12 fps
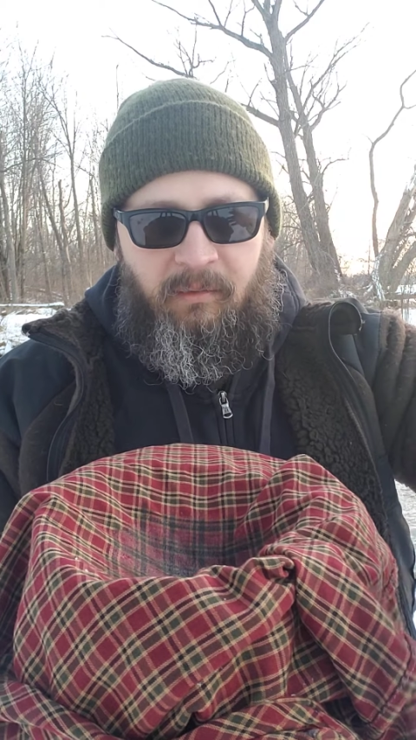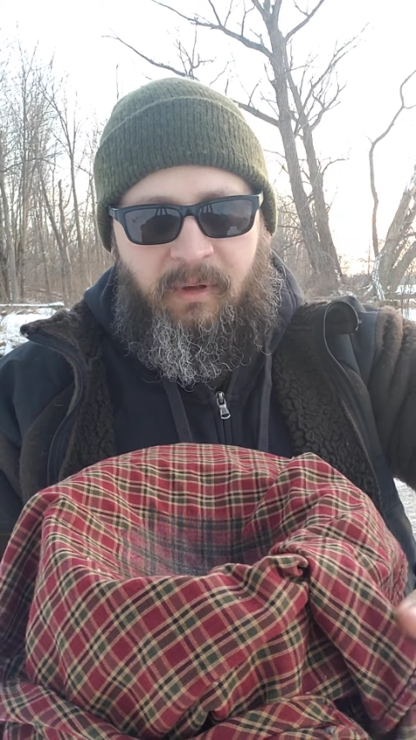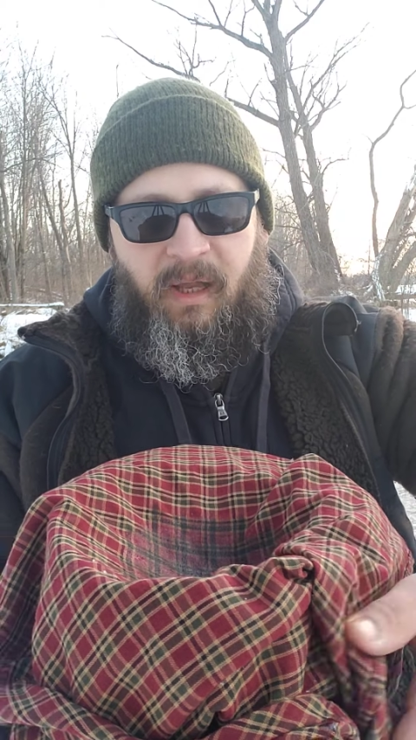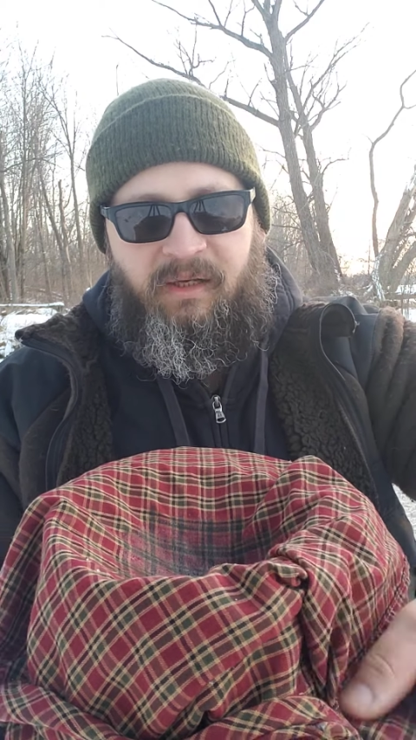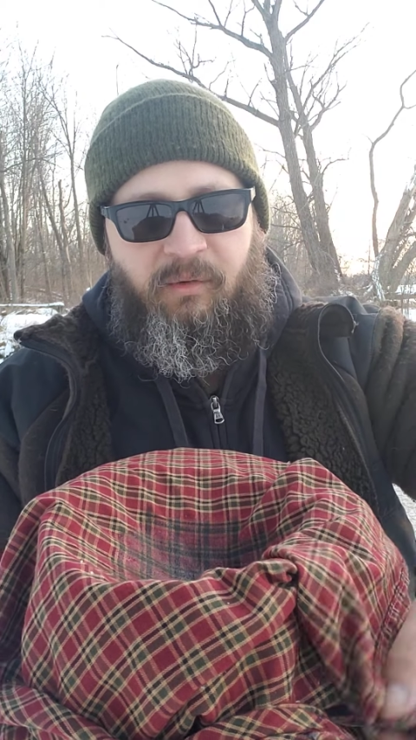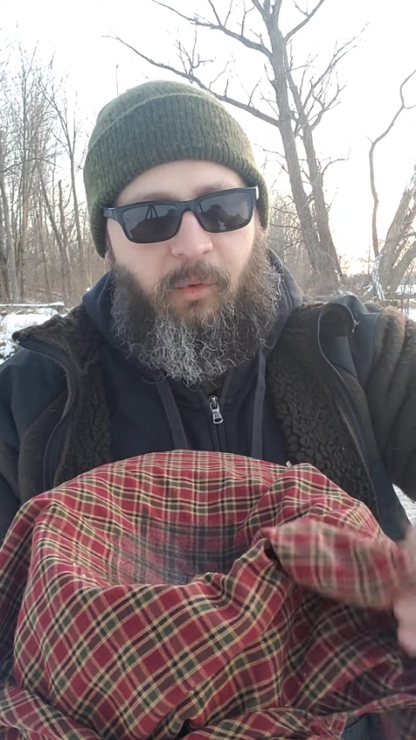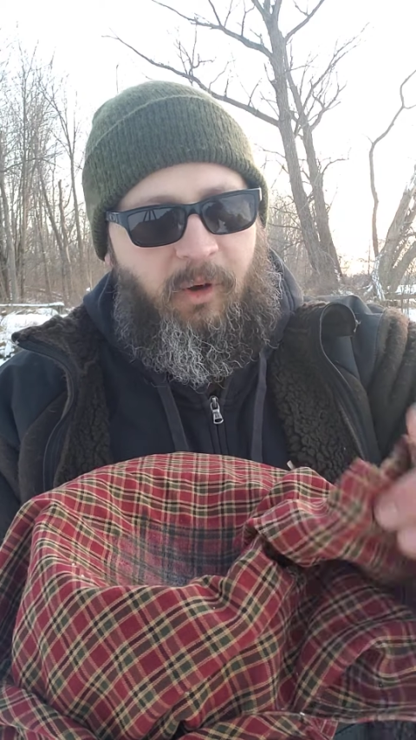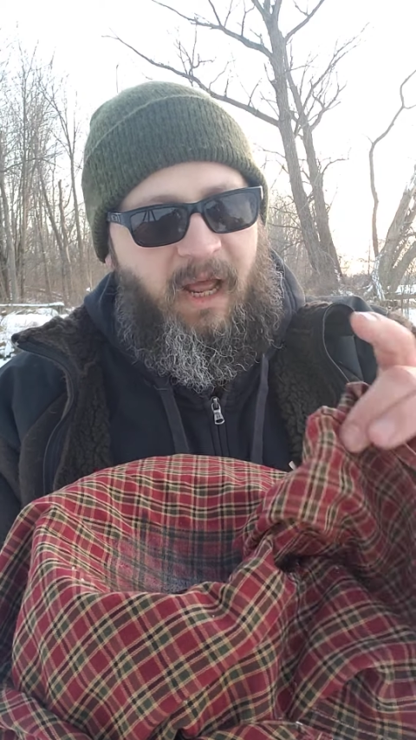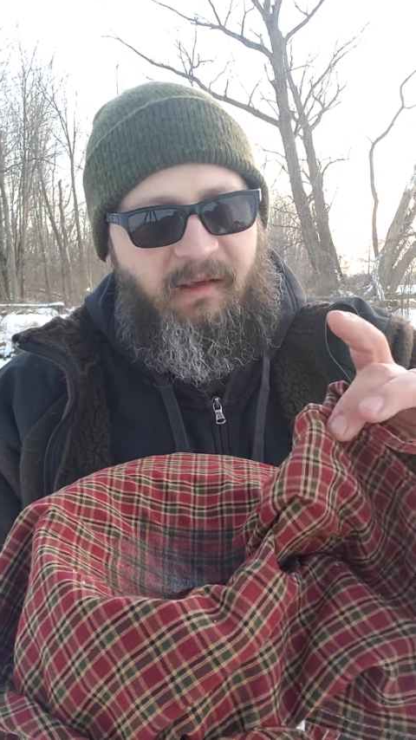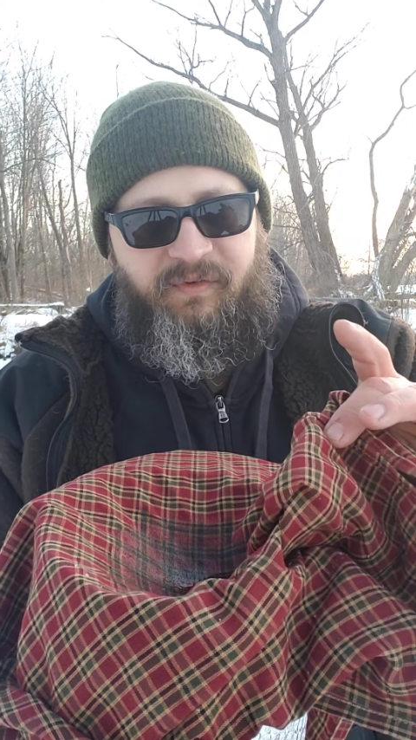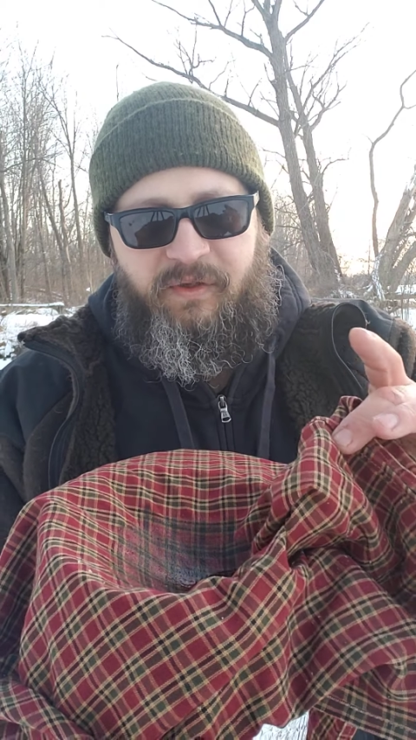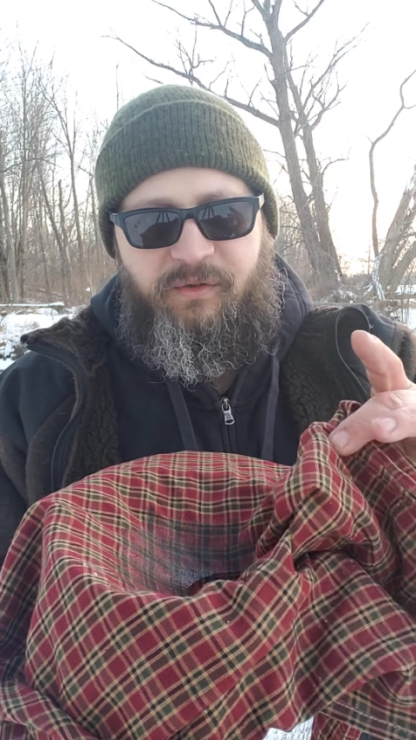And you won't
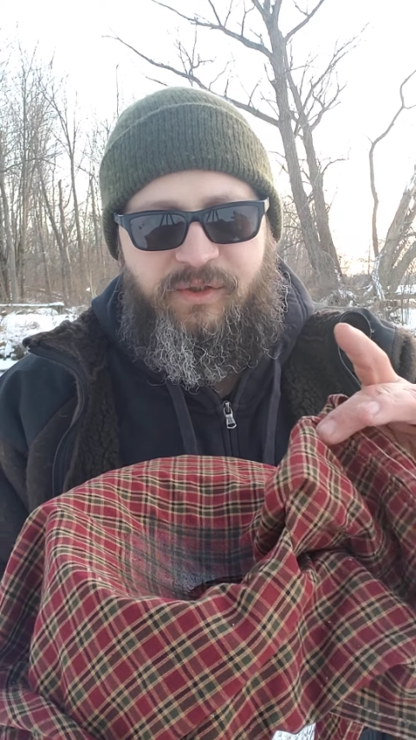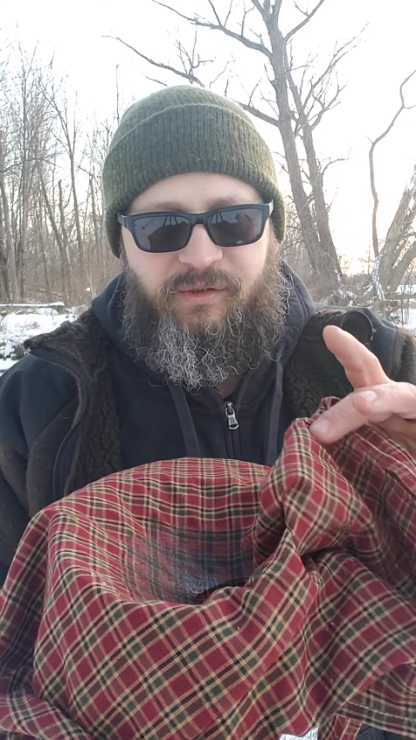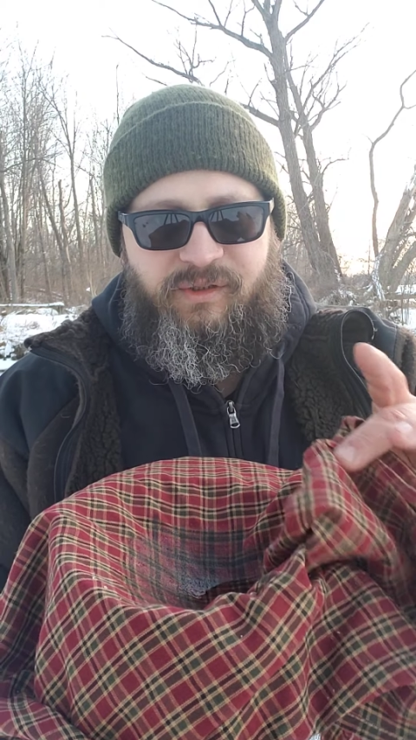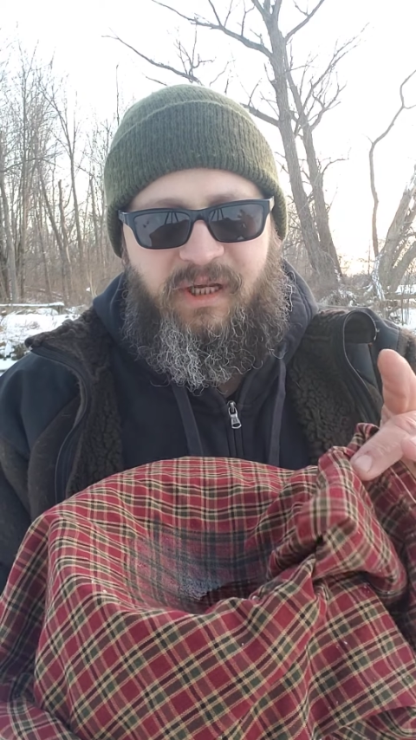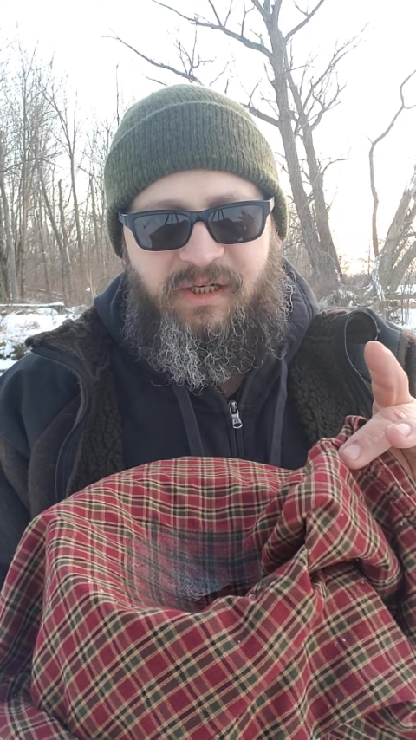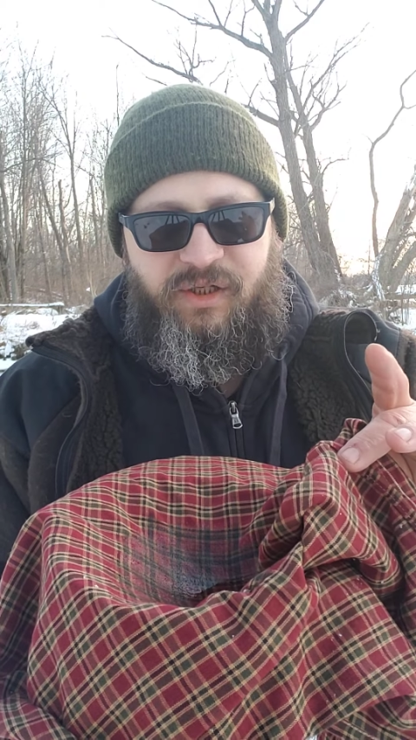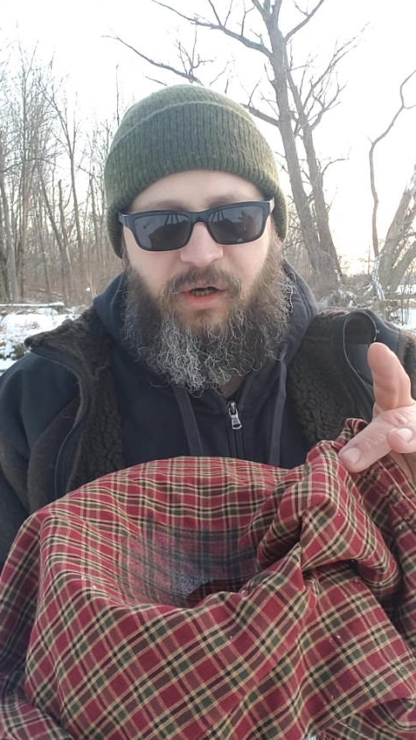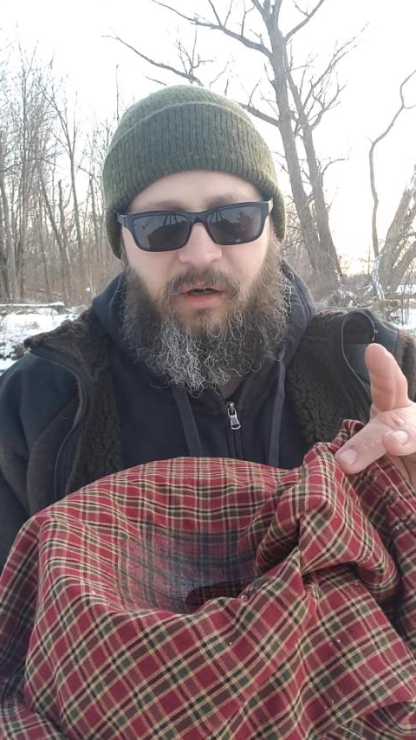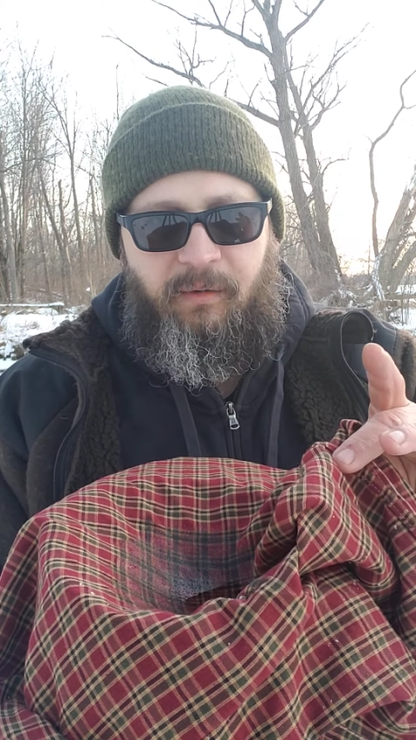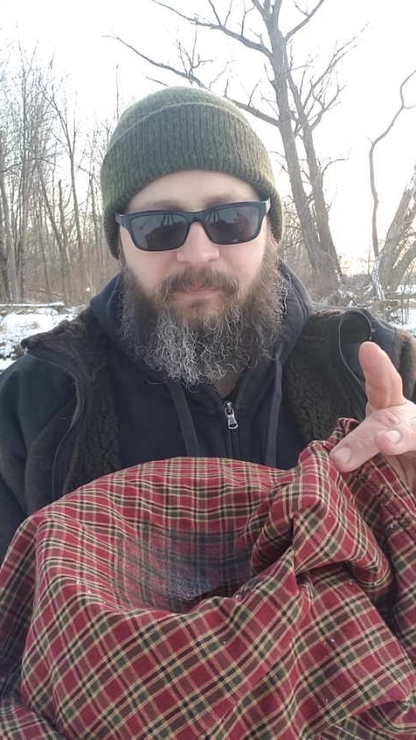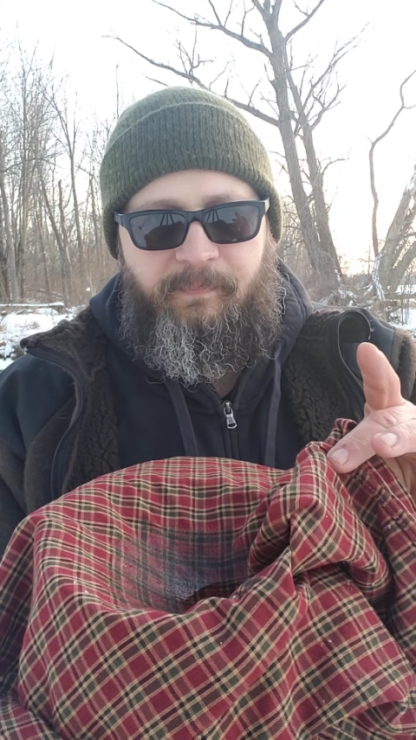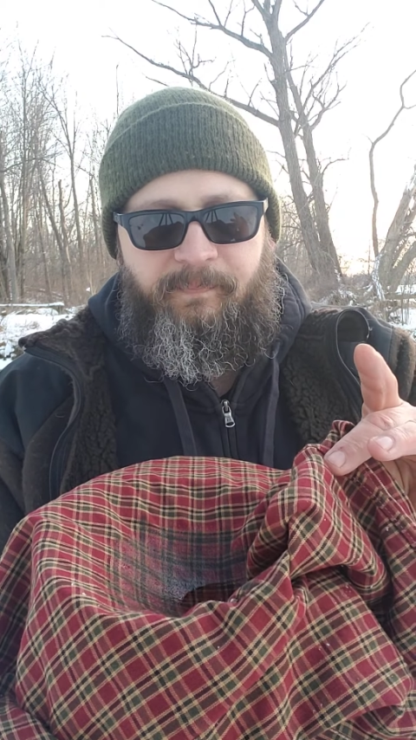have to use your t-shirt